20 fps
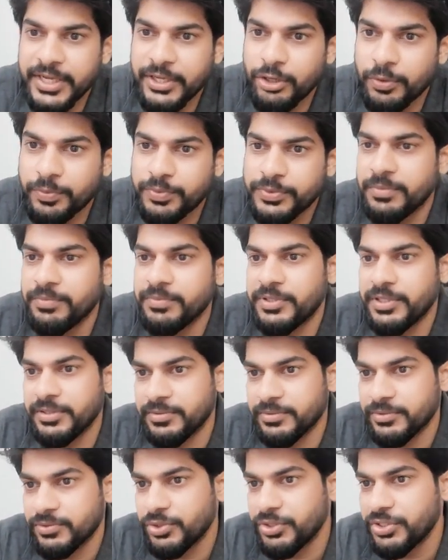of
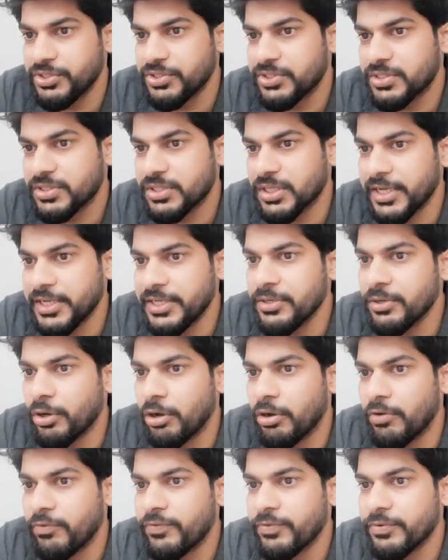something. So it is sine
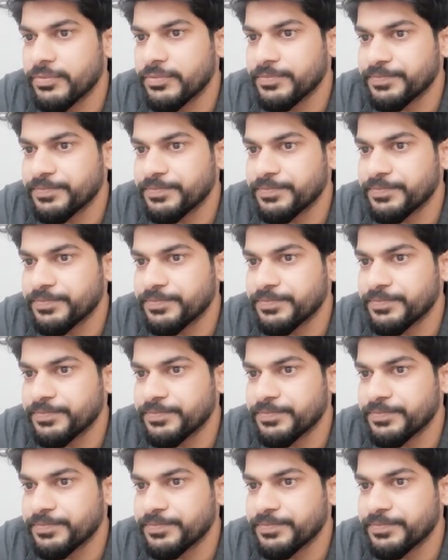of